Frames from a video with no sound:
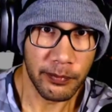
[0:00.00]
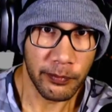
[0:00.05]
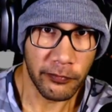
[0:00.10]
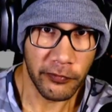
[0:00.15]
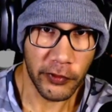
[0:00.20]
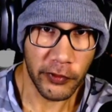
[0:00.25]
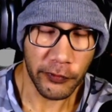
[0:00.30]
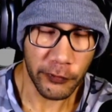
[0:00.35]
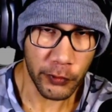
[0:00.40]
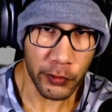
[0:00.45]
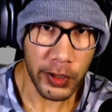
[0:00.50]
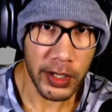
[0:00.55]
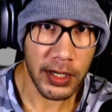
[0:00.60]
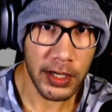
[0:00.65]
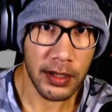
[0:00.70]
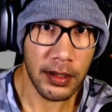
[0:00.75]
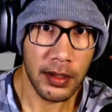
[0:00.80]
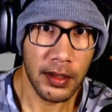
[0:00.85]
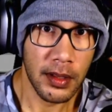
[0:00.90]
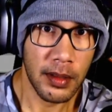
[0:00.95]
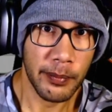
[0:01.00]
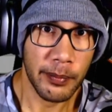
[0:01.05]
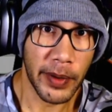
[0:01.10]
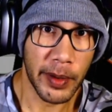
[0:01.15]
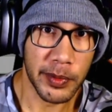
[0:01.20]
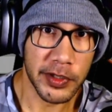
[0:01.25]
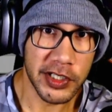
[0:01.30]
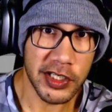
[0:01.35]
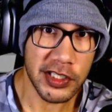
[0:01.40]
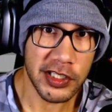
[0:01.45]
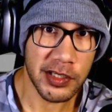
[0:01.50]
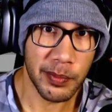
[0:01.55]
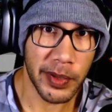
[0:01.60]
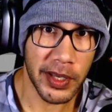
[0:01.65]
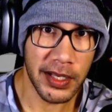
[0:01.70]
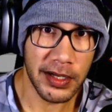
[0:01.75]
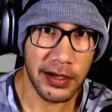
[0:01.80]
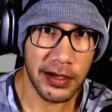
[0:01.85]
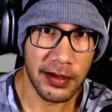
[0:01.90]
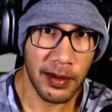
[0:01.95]
for free by
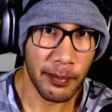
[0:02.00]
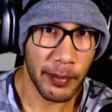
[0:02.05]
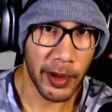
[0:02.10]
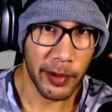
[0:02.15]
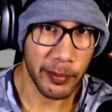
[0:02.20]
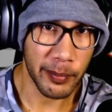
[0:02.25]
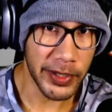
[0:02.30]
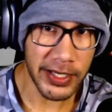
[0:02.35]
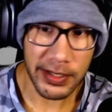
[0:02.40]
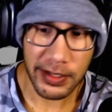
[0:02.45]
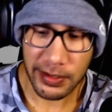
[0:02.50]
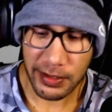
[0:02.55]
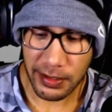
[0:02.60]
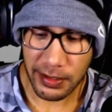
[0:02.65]
participating, by being in